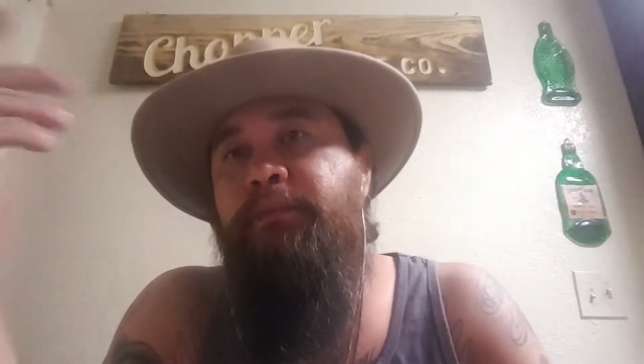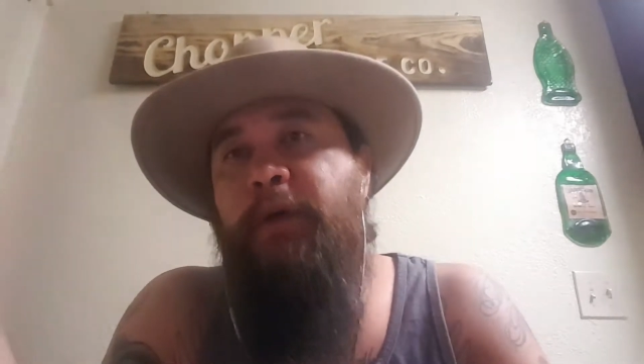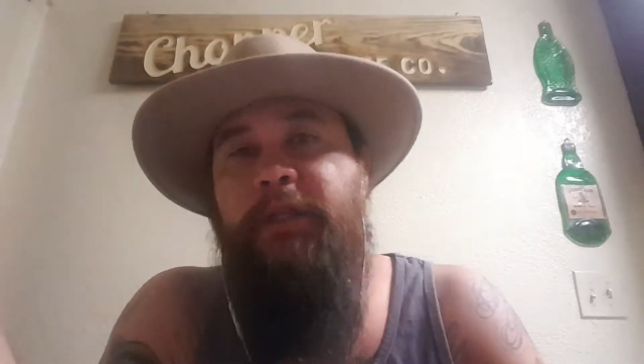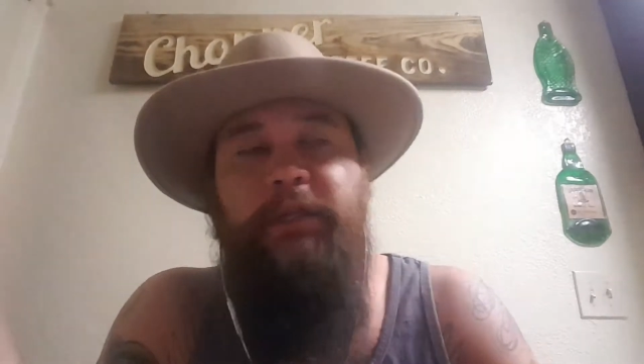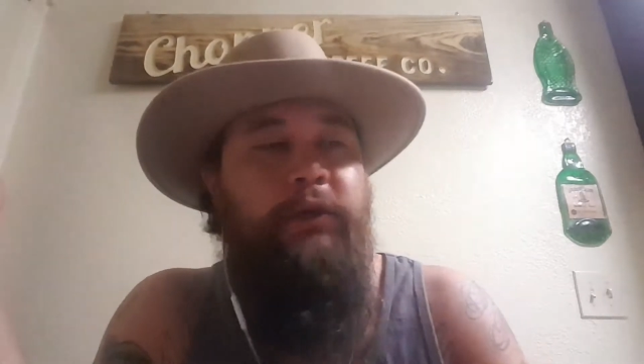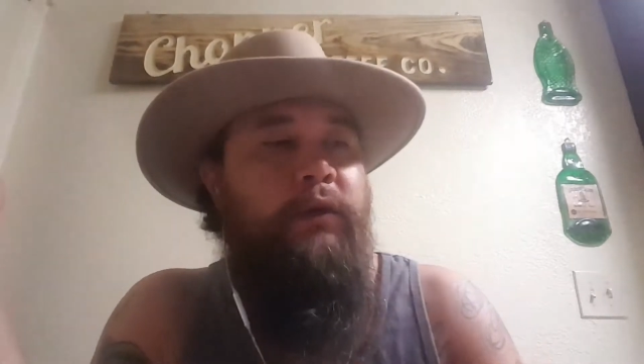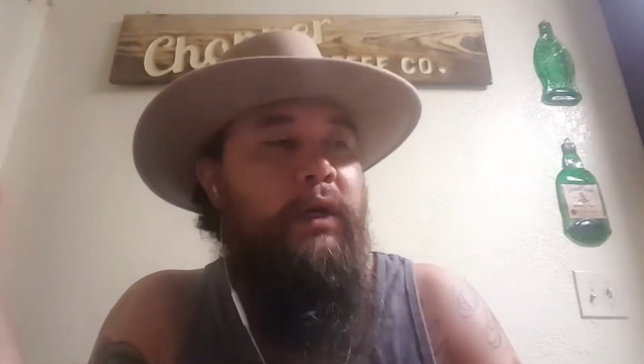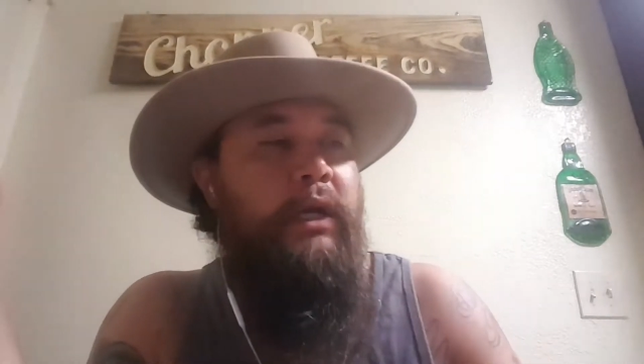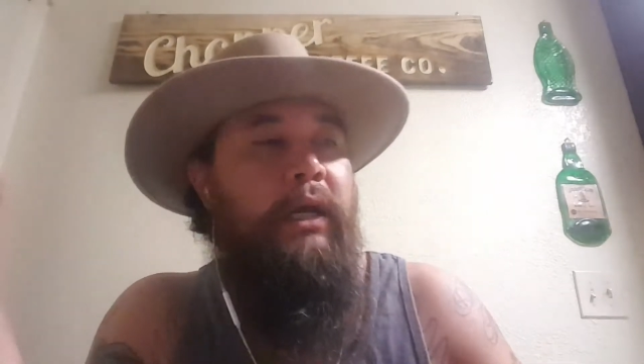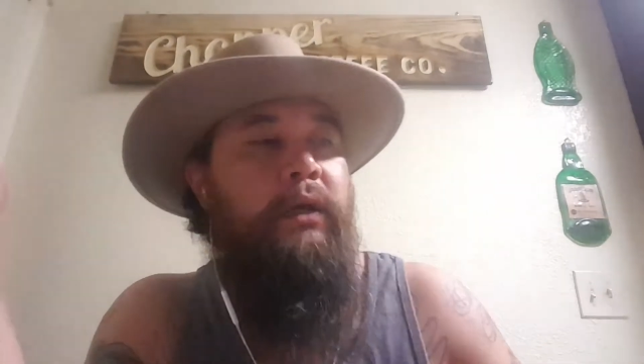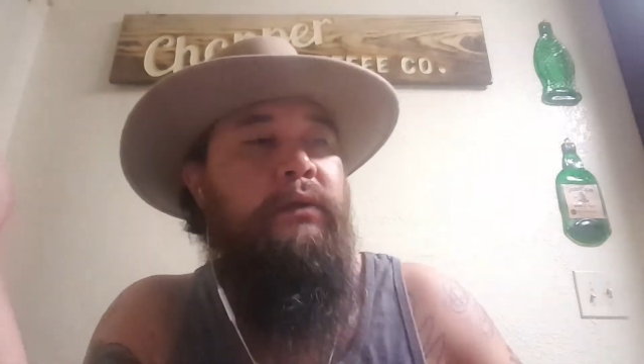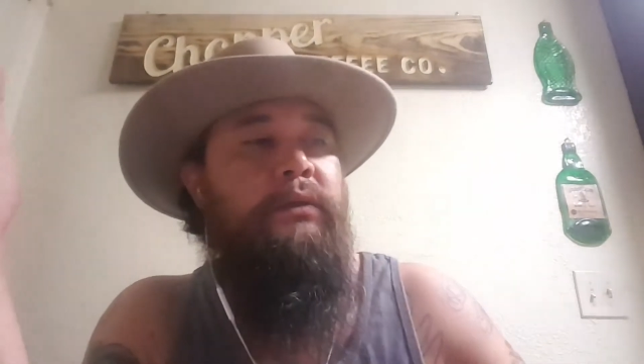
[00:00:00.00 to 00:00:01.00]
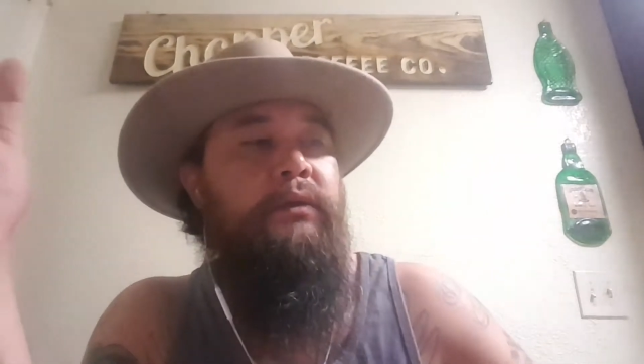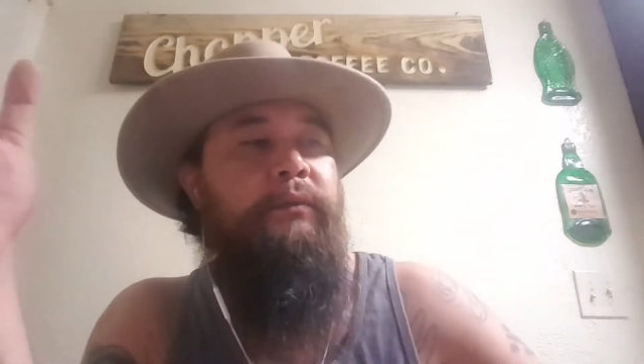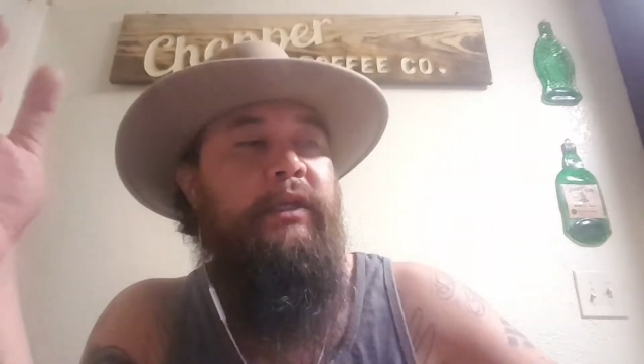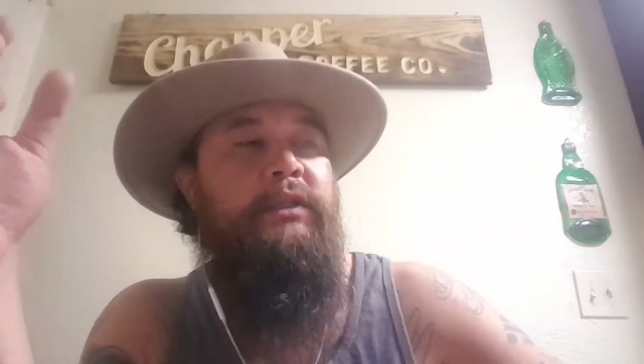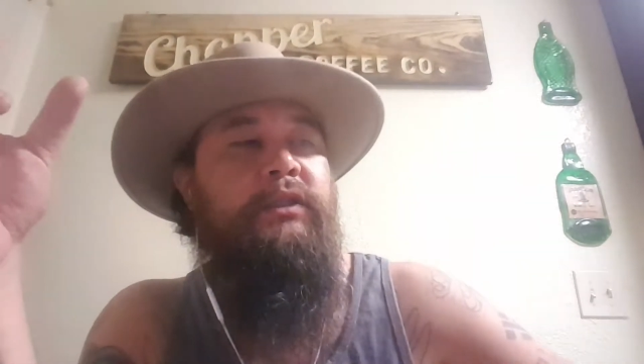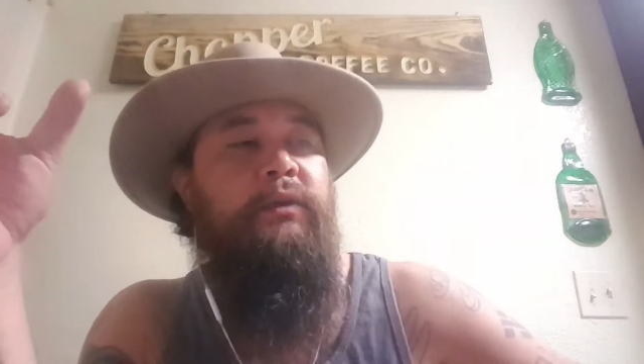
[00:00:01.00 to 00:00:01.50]
bought the URL,
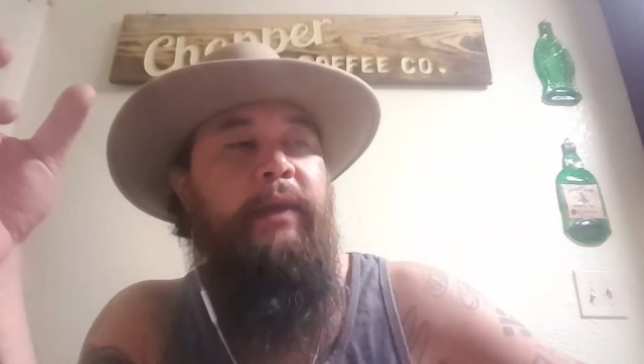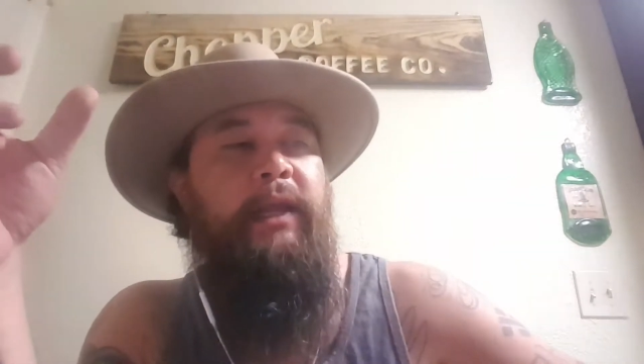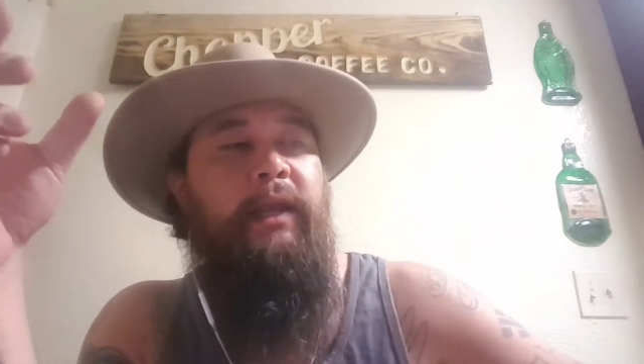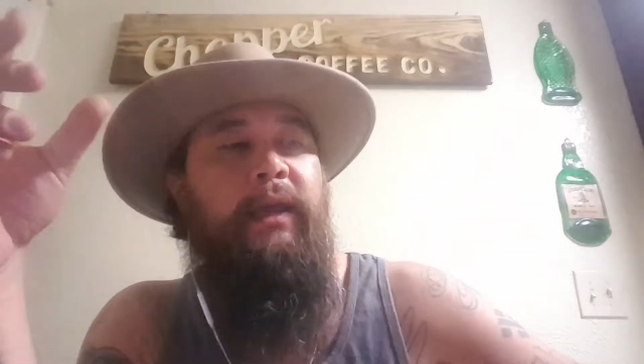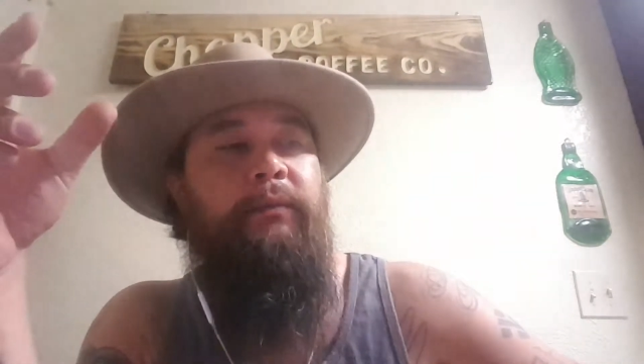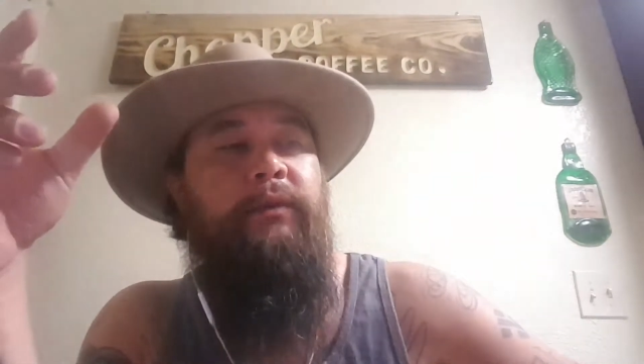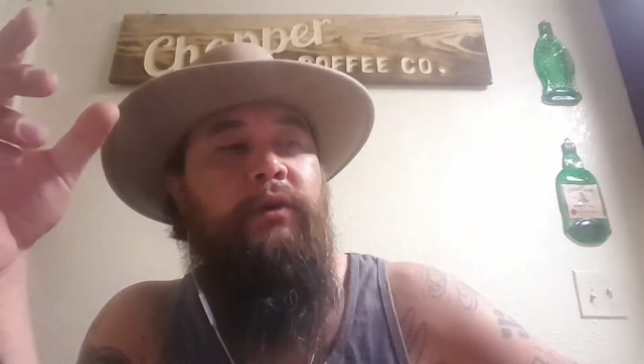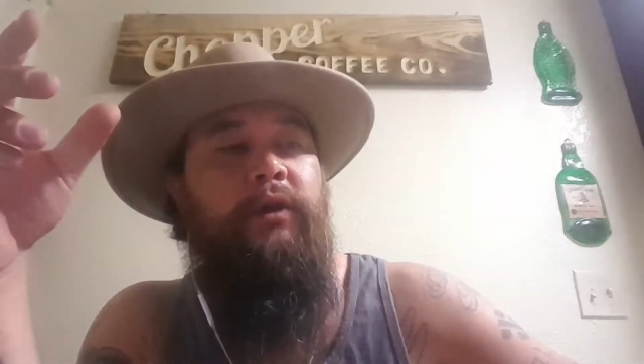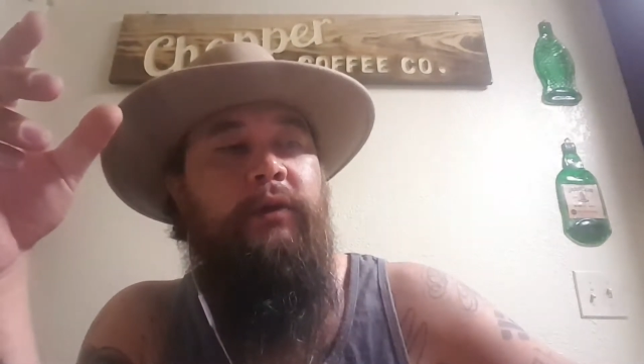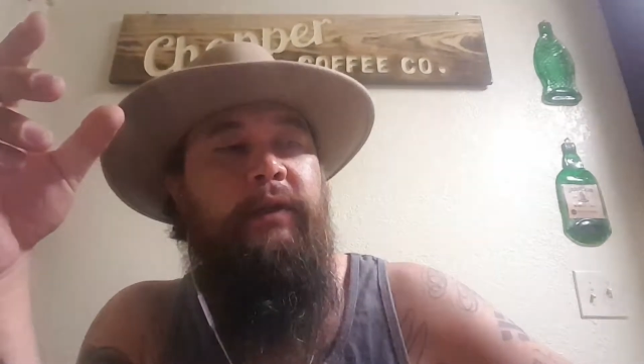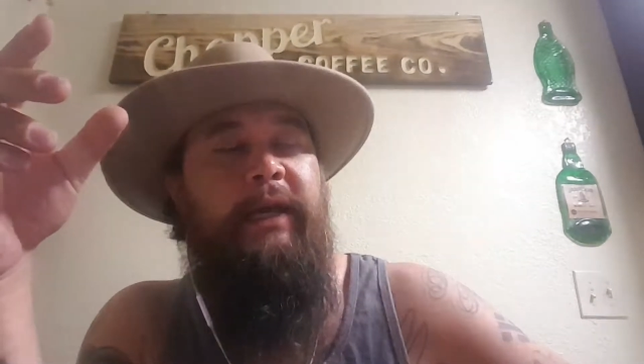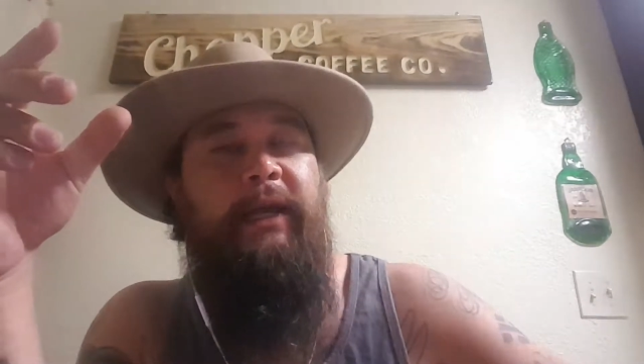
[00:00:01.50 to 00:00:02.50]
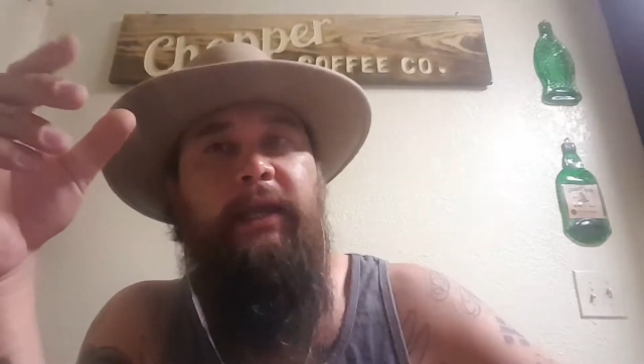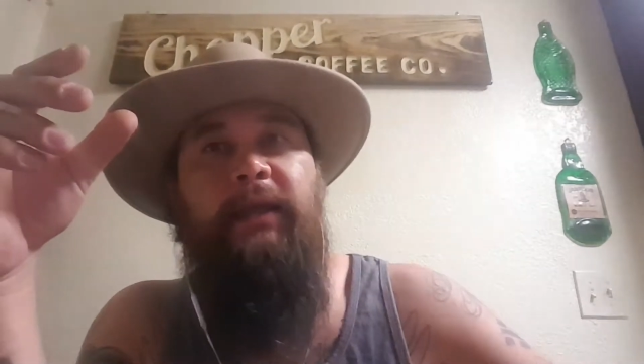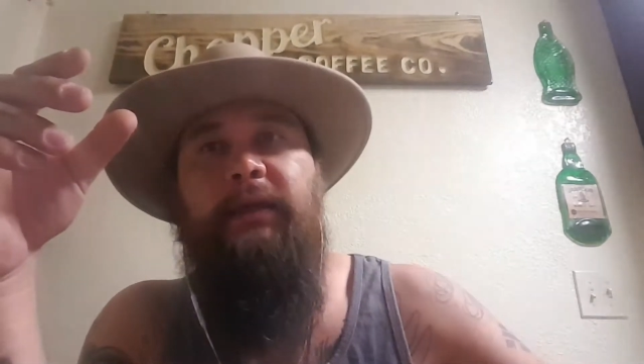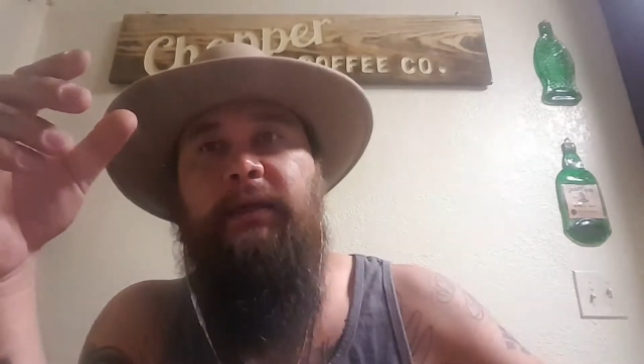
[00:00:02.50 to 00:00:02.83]
bought the domain name through GoDaddy,